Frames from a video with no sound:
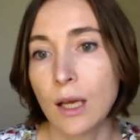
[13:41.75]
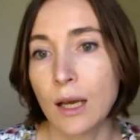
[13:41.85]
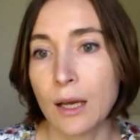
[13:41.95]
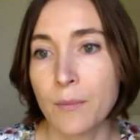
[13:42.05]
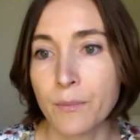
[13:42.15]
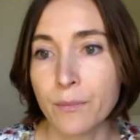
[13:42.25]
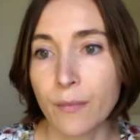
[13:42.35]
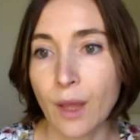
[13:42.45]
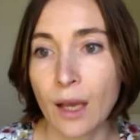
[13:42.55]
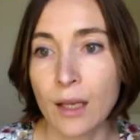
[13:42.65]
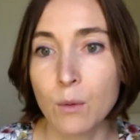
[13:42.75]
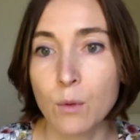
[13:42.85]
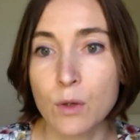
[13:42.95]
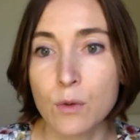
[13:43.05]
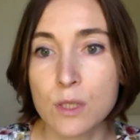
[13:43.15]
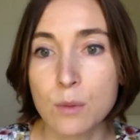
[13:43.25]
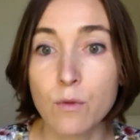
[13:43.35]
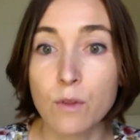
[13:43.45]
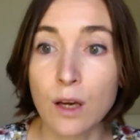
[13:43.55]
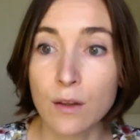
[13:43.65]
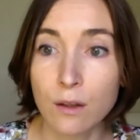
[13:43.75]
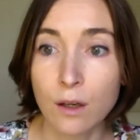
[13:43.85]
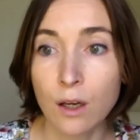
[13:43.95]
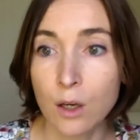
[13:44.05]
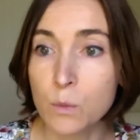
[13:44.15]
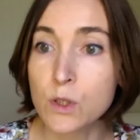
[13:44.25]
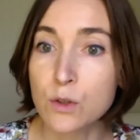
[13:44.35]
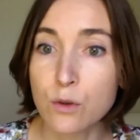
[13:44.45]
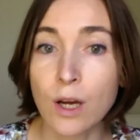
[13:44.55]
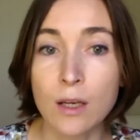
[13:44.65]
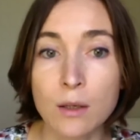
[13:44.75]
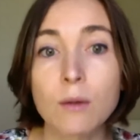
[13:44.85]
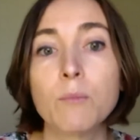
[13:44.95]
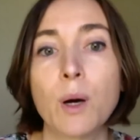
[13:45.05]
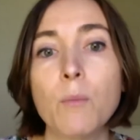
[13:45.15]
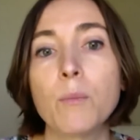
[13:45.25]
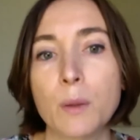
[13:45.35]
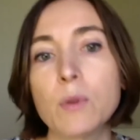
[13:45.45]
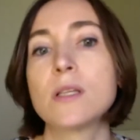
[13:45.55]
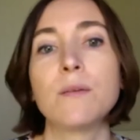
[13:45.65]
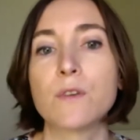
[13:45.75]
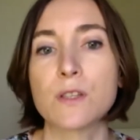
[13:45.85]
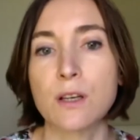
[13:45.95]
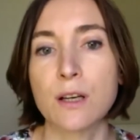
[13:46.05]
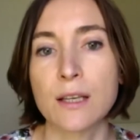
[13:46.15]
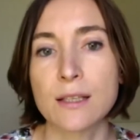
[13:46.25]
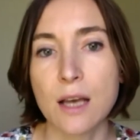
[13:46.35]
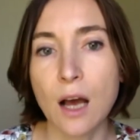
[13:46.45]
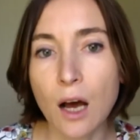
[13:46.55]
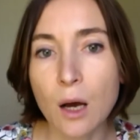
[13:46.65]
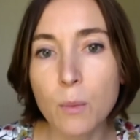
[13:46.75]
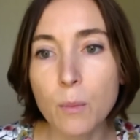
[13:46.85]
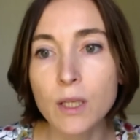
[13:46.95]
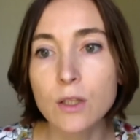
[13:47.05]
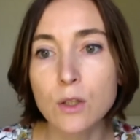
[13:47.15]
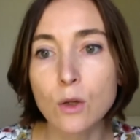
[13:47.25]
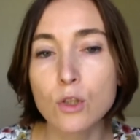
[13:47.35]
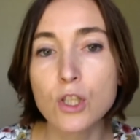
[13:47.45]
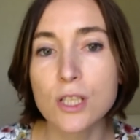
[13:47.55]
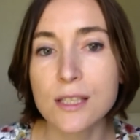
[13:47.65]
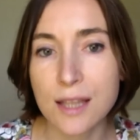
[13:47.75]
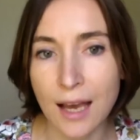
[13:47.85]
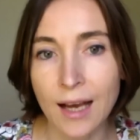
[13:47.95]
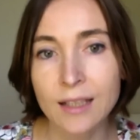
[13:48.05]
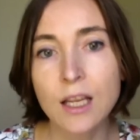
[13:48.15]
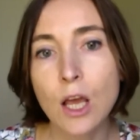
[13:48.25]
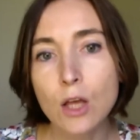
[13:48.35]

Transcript: and I will use some of the other herbs to try and bump people's lymphocytes up, but not just that,